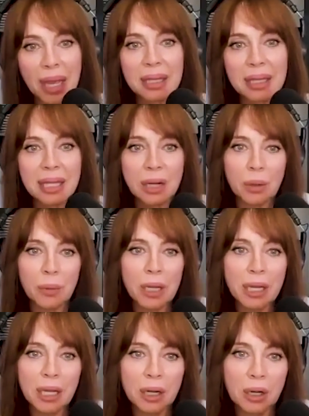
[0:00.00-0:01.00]
And they're
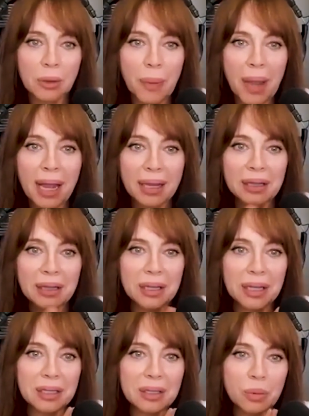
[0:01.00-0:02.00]
here back
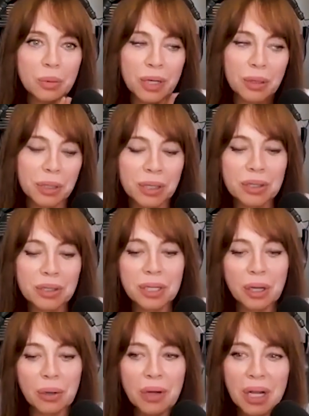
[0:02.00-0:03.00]
in 23 years
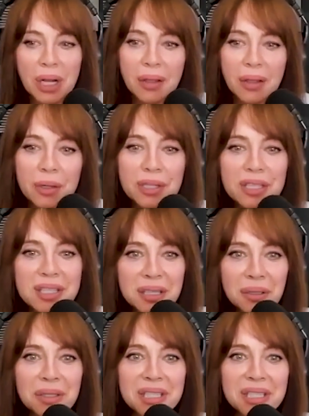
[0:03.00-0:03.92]
ago, they're still